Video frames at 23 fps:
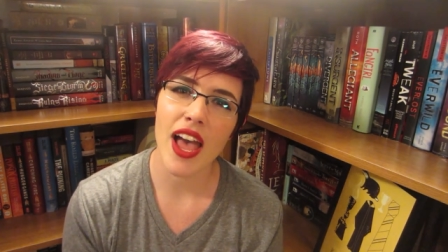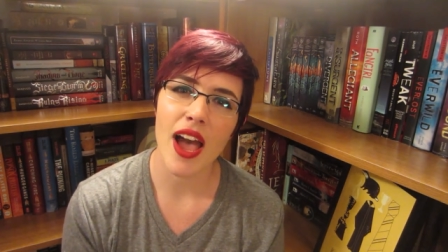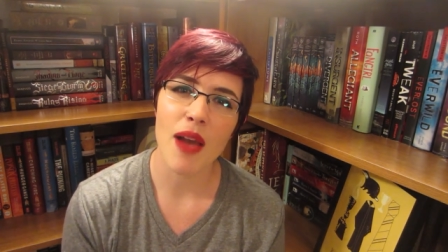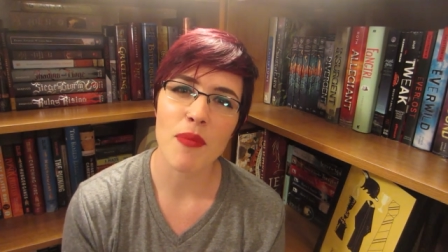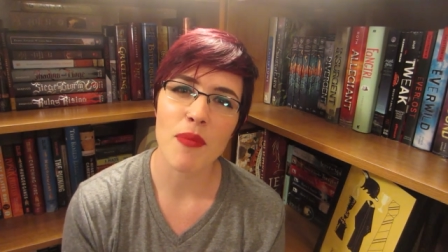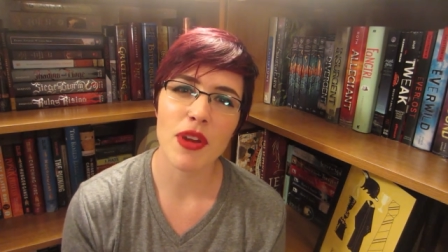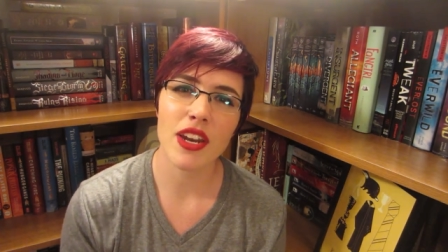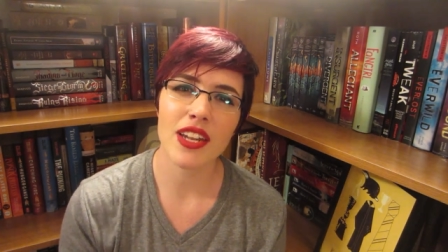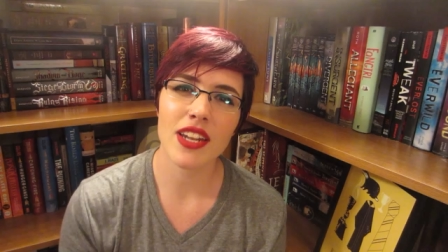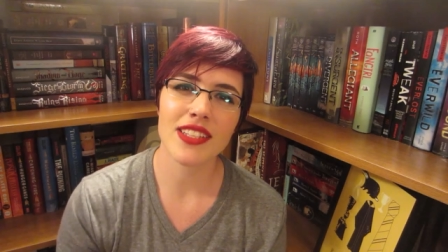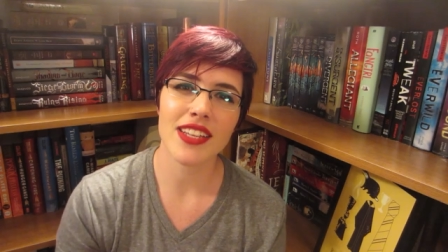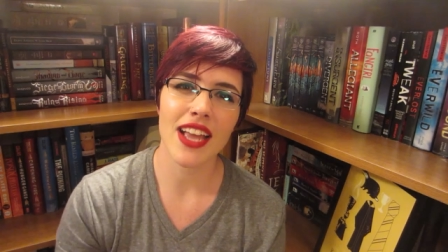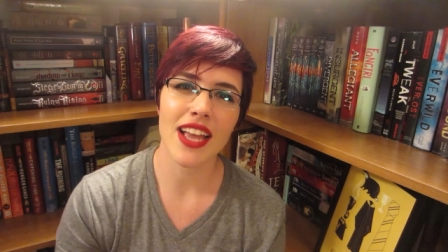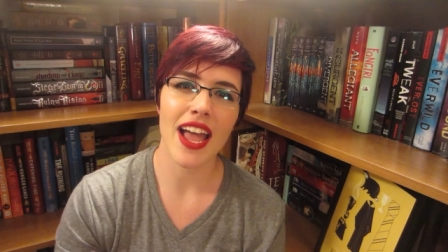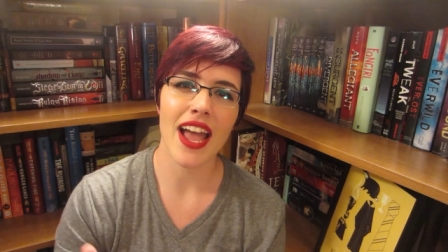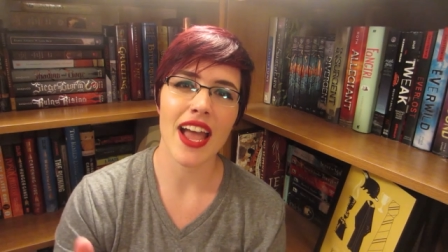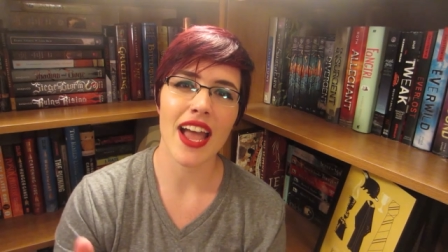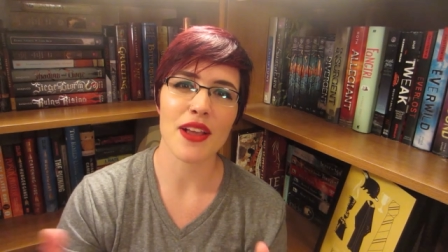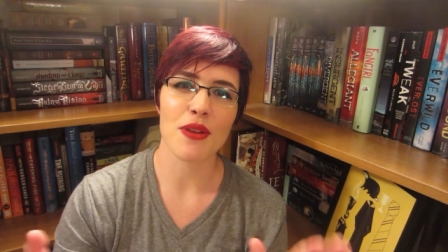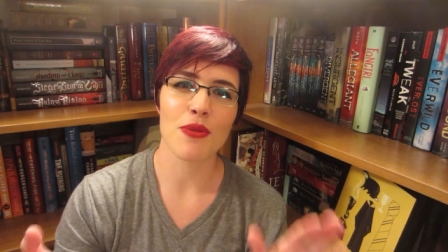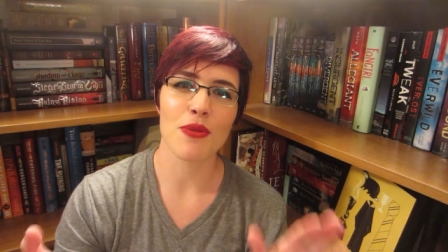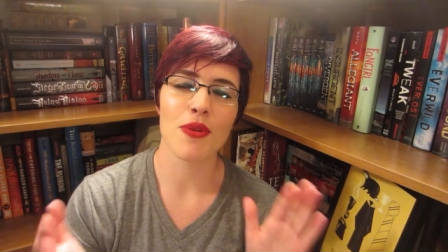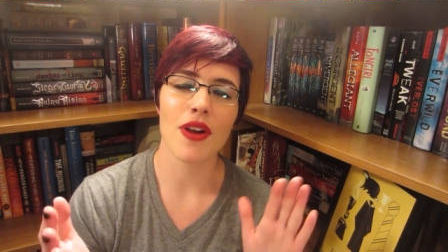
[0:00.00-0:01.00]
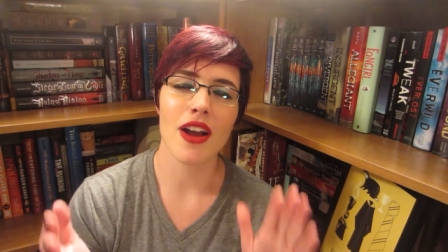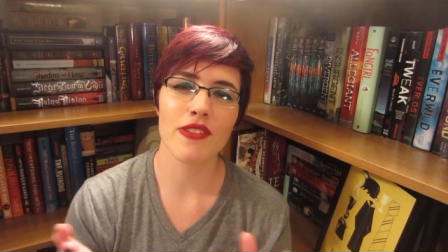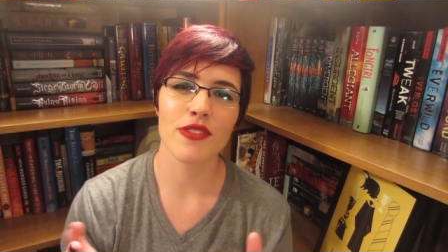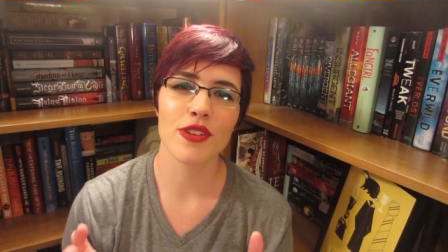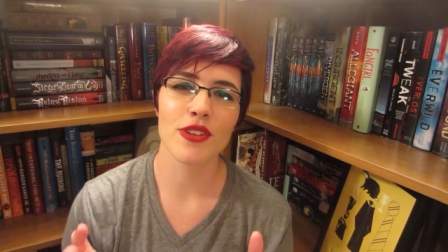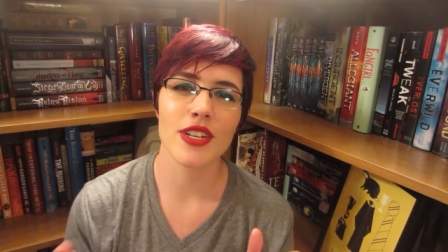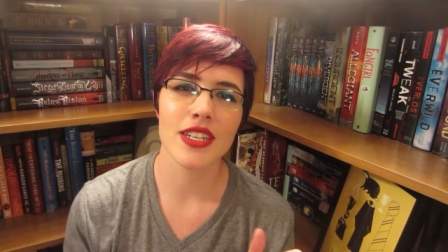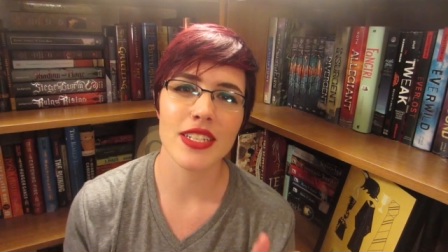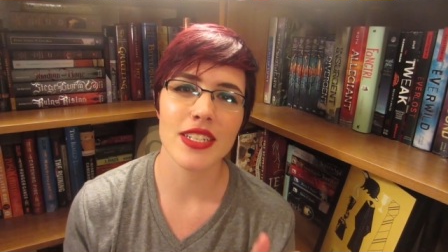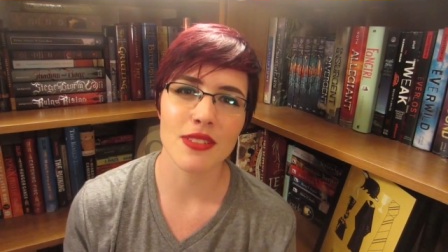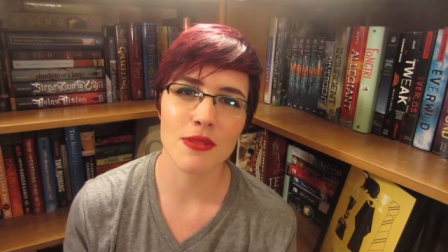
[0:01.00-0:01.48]
I'm gonna tag
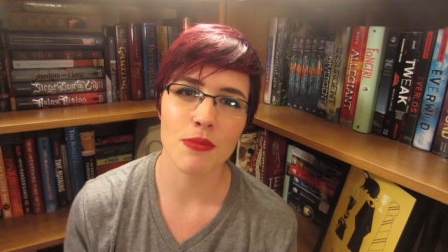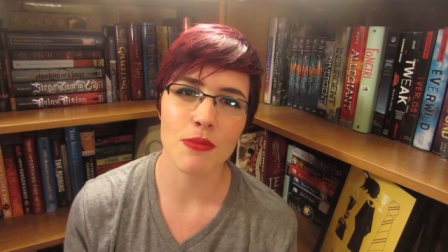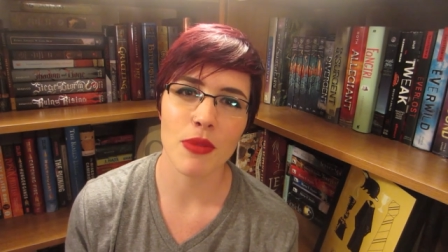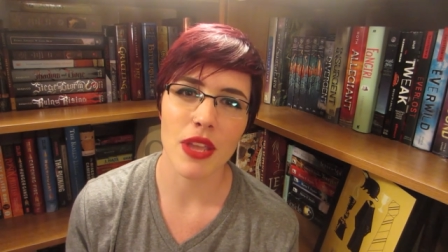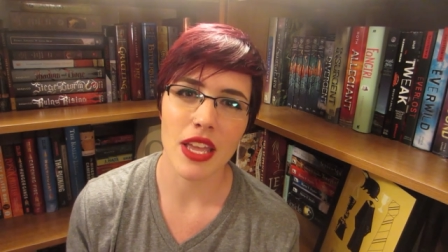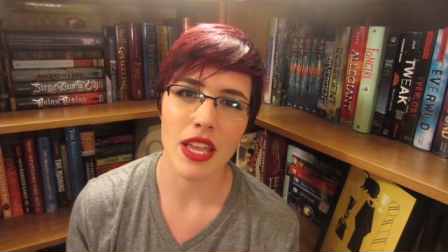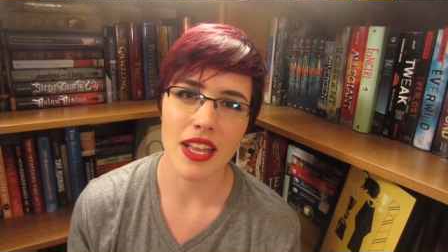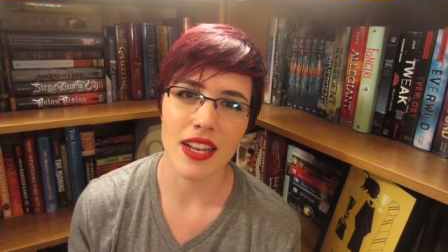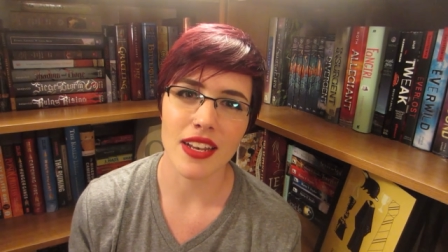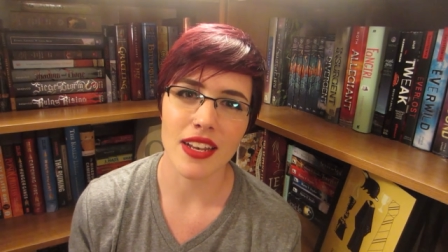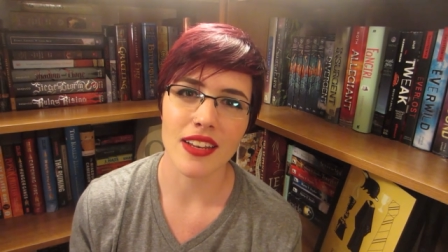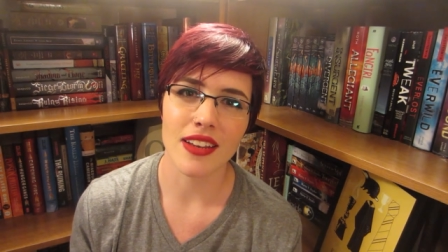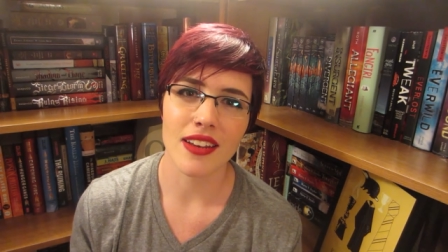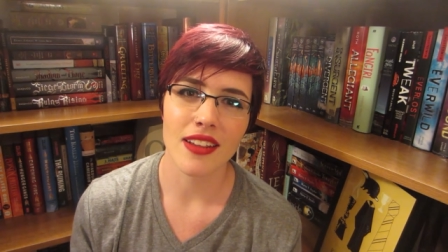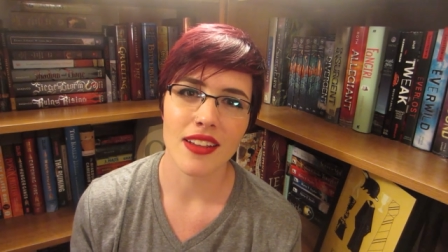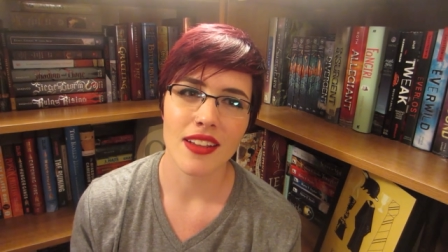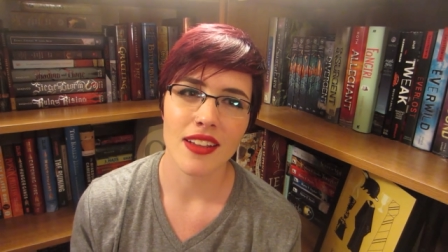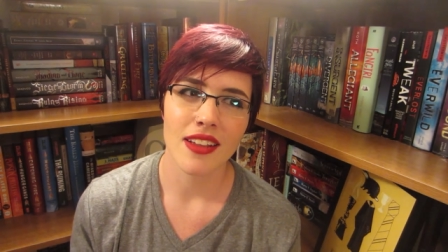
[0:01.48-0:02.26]
whoever has been